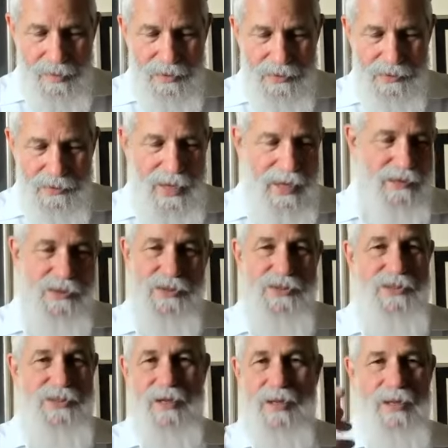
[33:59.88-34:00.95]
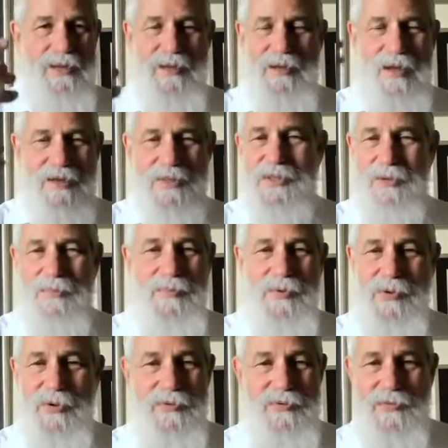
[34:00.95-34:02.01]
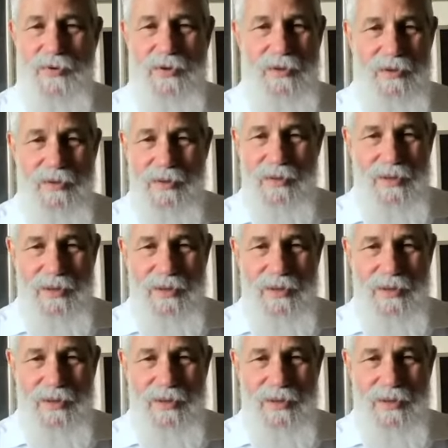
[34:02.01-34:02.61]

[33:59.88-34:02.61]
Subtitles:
So that's just also a beautiful